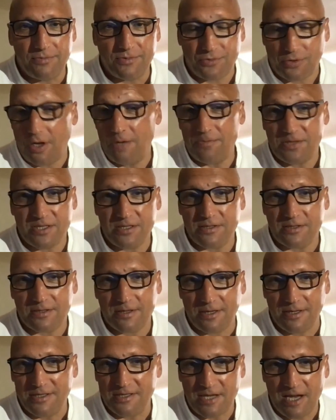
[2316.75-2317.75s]
Trump's
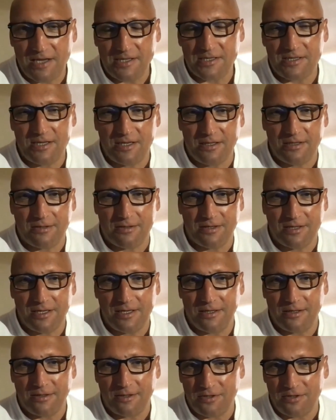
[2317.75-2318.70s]
contesting the